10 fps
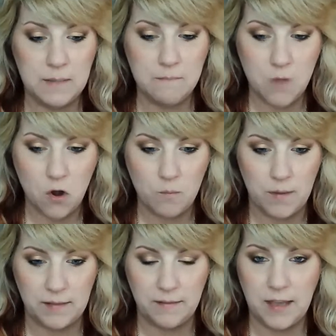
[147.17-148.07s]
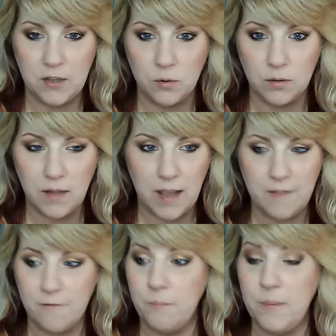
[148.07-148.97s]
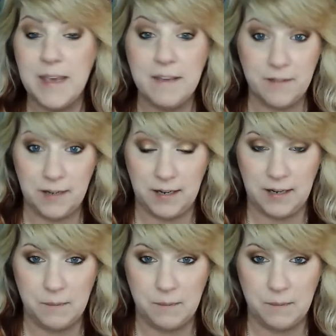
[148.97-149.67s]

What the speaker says: When was the moment that your life